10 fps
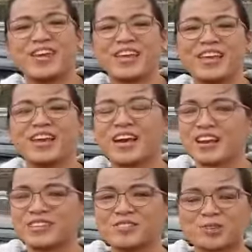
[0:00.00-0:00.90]
and
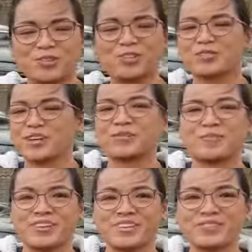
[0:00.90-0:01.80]
I totally
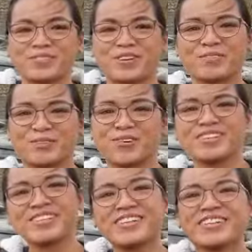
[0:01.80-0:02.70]
recommend it for everyone.